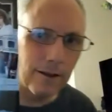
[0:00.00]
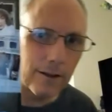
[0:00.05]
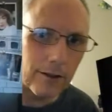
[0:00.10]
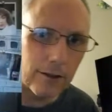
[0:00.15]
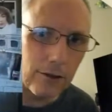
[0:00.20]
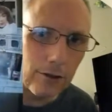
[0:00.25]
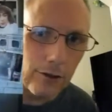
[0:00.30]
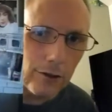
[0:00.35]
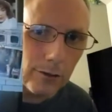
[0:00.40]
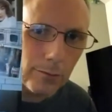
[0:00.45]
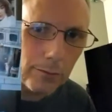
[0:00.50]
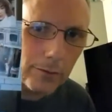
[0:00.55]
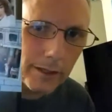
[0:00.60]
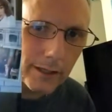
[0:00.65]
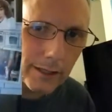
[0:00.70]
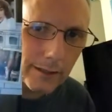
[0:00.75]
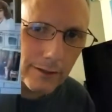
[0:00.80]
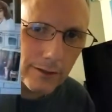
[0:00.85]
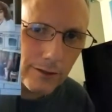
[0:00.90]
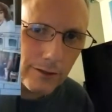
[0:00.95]
Got little
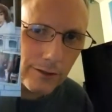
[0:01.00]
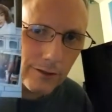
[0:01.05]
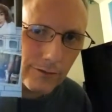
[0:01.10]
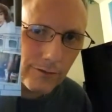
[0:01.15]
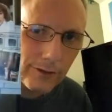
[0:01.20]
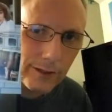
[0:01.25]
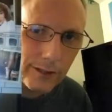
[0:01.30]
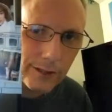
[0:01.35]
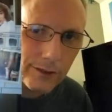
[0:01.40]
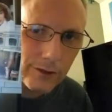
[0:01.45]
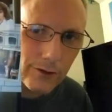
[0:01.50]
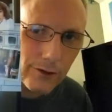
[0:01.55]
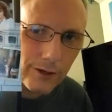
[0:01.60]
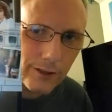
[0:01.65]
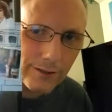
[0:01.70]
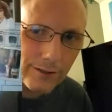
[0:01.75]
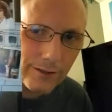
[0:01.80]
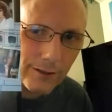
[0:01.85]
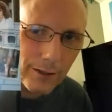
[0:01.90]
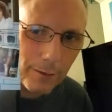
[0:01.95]
pictures, fish
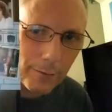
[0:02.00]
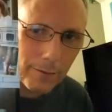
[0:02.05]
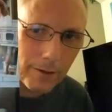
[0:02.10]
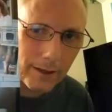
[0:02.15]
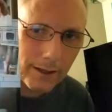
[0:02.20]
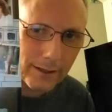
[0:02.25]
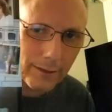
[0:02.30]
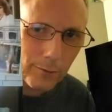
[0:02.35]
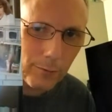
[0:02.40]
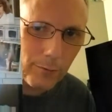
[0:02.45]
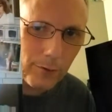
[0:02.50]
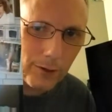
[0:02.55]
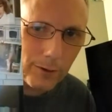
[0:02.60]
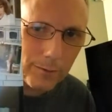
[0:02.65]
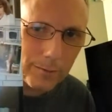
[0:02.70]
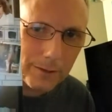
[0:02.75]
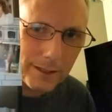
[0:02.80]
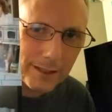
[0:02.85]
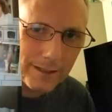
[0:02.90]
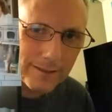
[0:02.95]
dressed up like a
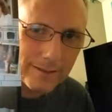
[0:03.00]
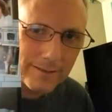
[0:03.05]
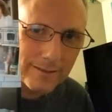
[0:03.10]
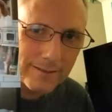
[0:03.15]
woman.